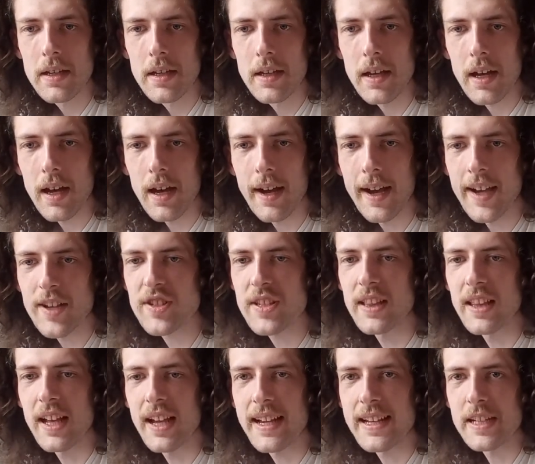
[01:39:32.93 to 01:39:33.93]
actually
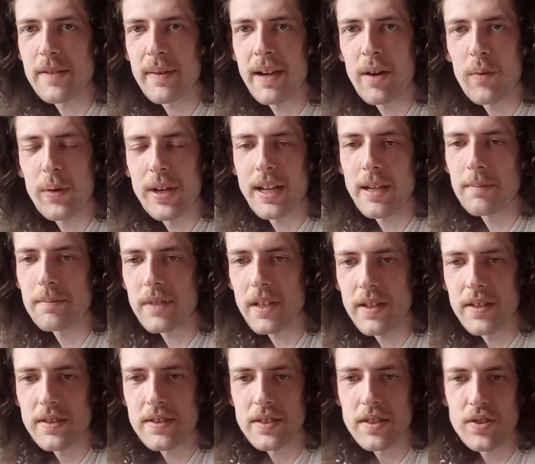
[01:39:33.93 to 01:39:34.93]
lied about when I'm
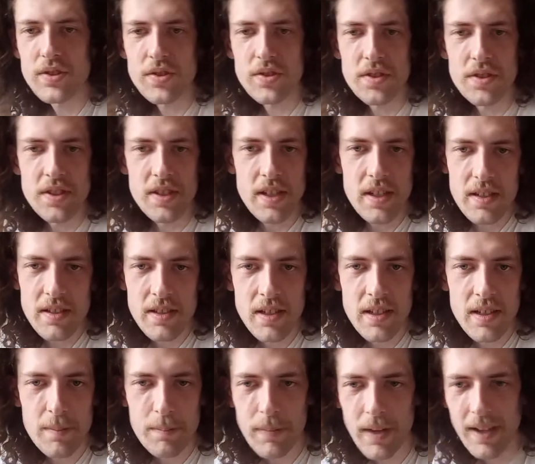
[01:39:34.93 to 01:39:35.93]
going to the studio,
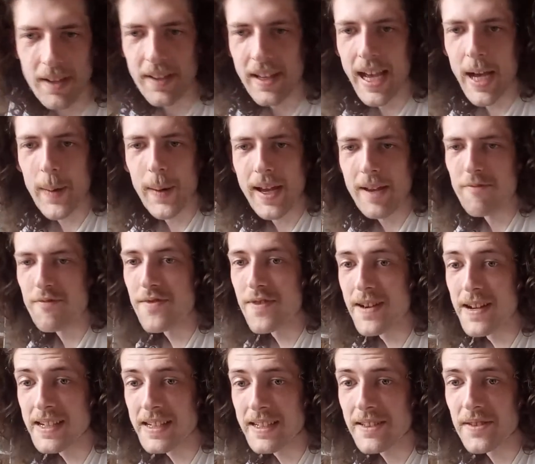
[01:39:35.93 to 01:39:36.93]
but now I
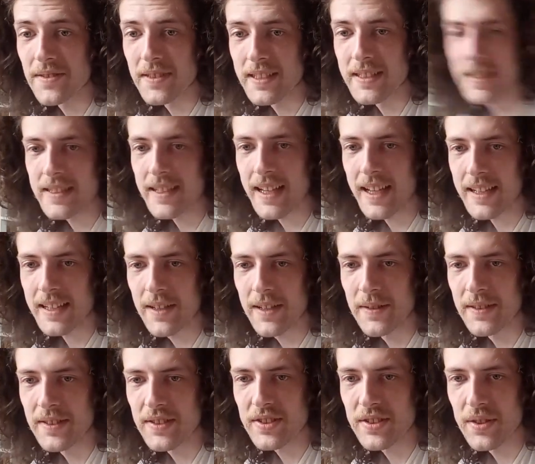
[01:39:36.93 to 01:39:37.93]
really do need to get going
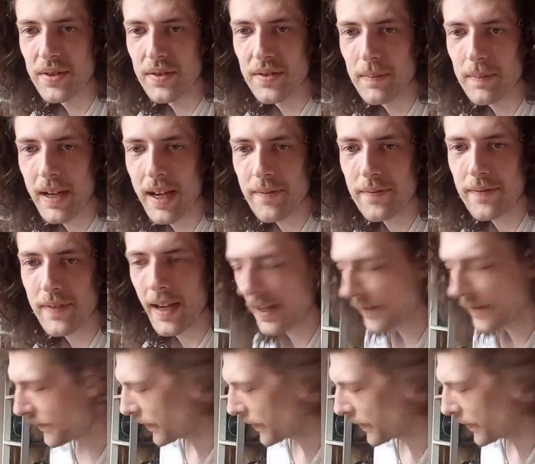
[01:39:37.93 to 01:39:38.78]
soon. But I think